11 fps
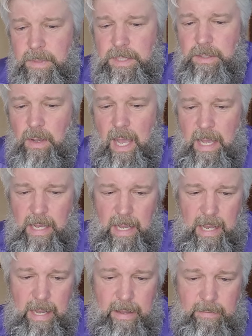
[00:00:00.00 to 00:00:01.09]
So
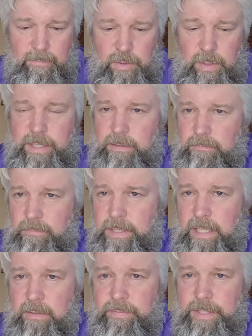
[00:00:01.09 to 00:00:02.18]
I have a great
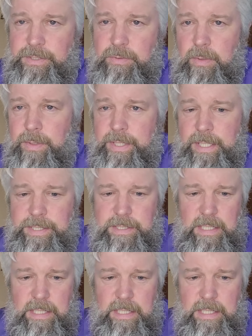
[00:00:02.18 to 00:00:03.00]
deal of history with this.